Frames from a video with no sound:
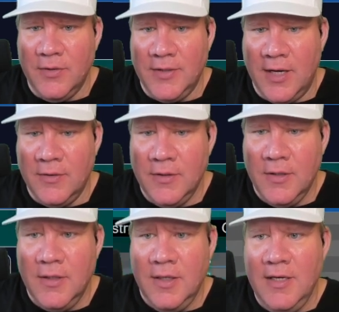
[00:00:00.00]
now,
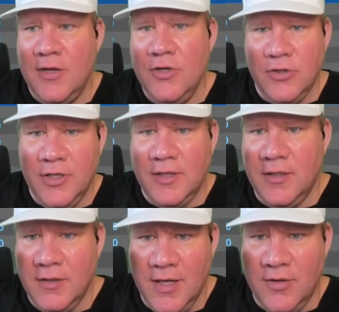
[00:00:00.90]
and now you can look at
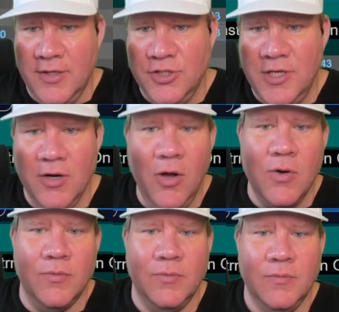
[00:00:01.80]
the calculation here.
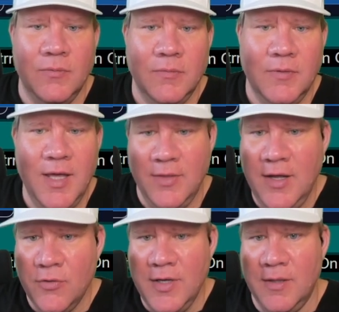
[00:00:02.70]
Oh, yeah,
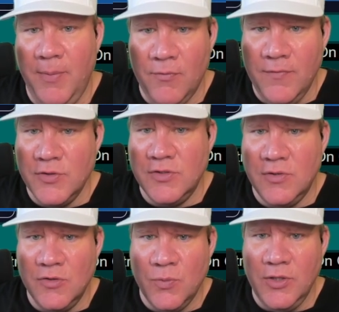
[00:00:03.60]
they agree that Bet Rivers
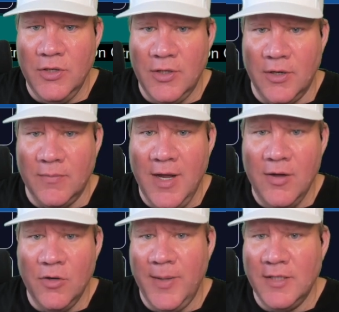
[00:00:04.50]
is really good here. Now
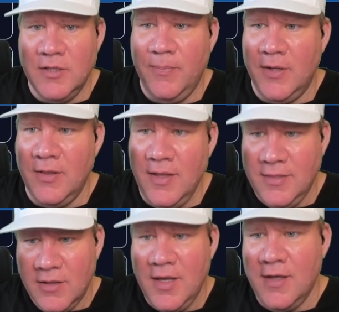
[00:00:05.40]
I can go back to the Bet Online
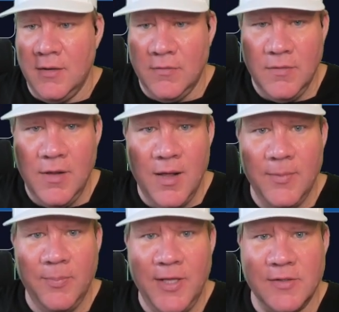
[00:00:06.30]
thing. Yeah, I'm
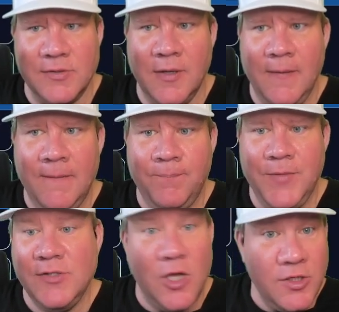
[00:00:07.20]
going to play this.
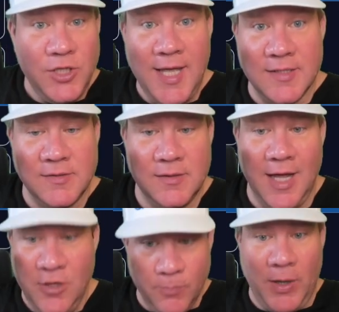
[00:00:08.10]
That's all it takes.
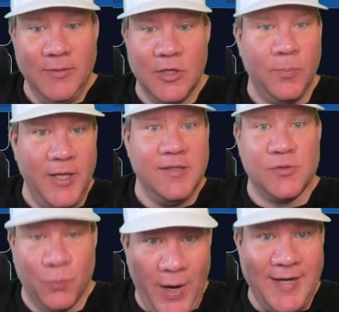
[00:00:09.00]
I could probably go play
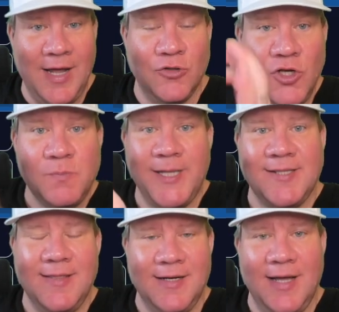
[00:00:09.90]
this right now just
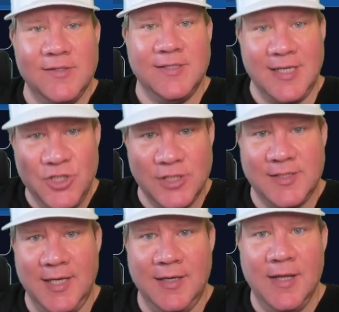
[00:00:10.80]
based on the analysis I
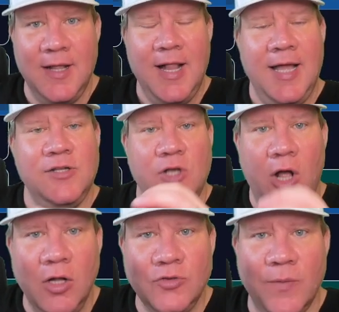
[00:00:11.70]
just did. And it's
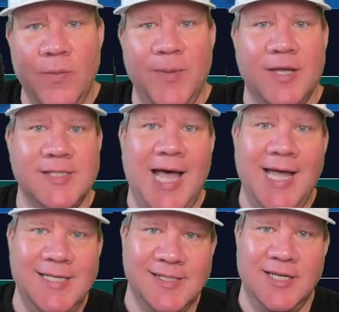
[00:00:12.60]
all driven because
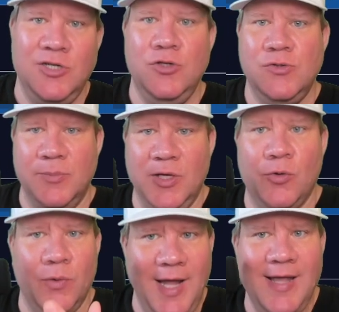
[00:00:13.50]
I decided to do something
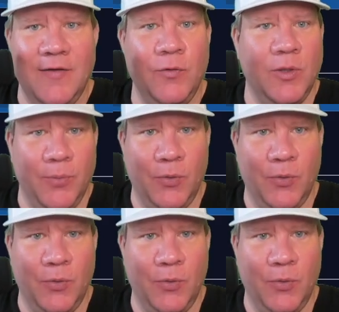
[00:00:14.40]
creative with the book